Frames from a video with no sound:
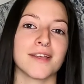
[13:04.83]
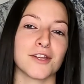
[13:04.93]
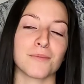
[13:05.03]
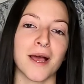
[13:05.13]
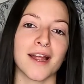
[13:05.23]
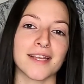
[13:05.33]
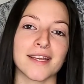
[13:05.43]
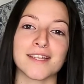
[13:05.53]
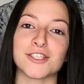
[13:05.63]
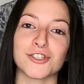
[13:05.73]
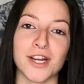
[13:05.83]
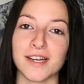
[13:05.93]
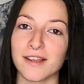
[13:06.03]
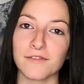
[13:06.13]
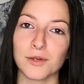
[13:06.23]
Your body is
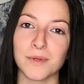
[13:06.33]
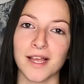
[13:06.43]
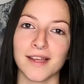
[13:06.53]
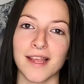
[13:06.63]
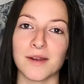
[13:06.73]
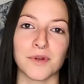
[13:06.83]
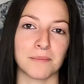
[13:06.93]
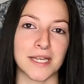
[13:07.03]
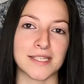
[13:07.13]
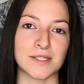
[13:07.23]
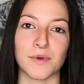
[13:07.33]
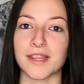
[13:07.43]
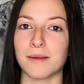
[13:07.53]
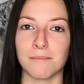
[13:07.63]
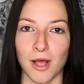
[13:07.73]
drained of your blood and replaced with
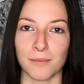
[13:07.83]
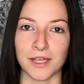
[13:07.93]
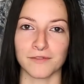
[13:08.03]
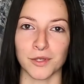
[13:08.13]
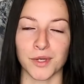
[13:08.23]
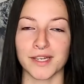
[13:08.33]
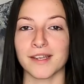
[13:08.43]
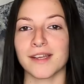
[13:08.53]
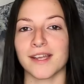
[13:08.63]
embalming fluid.